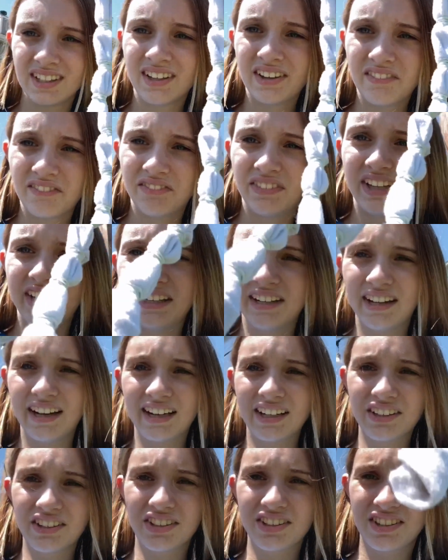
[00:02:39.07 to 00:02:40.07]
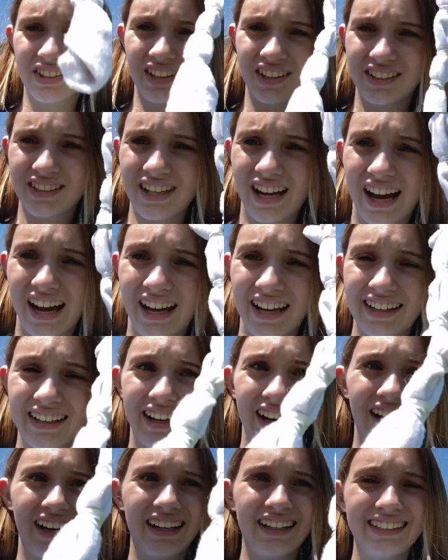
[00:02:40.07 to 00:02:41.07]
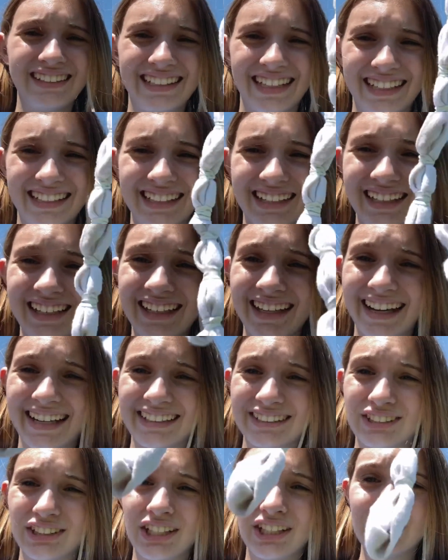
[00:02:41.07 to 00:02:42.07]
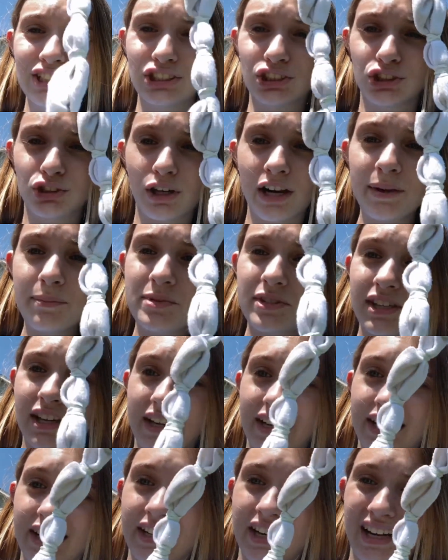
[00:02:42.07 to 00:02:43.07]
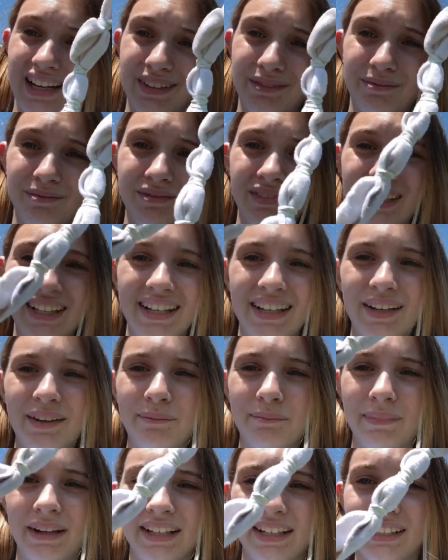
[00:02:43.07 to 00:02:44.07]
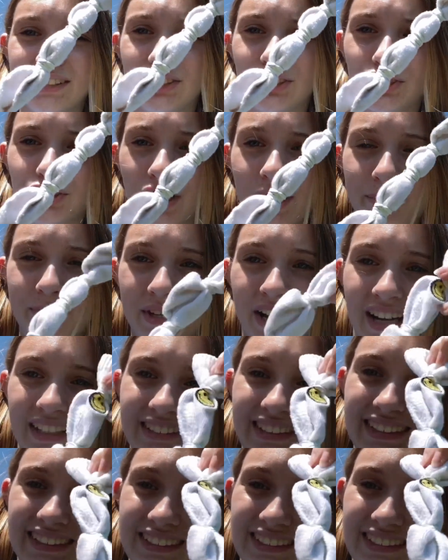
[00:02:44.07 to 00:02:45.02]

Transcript: The next tie-dye technique is stripes, and I'm making stripes on these